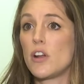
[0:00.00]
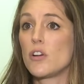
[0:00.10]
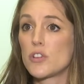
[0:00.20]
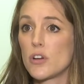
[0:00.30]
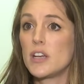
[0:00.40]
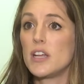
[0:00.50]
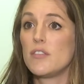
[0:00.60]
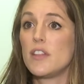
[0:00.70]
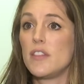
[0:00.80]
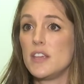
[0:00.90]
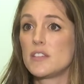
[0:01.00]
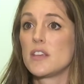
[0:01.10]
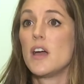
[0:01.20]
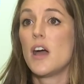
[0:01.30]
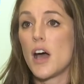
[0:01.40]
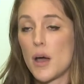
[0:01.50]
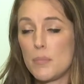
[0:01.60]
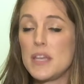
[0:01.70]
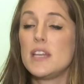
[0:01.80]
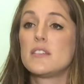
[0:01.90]
alternative in these
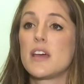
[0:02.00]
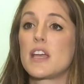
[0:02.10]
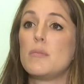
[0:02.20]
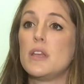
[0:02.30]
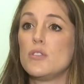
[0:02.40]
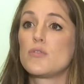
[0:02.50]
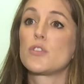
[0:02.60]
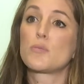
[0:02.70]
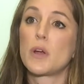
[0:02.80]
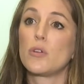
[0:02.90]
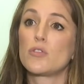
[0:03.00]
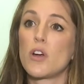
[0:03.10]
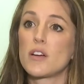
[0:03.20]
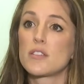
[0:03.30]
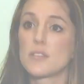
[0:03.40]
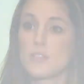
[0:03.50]
beads that can be used for sprinkle drugs.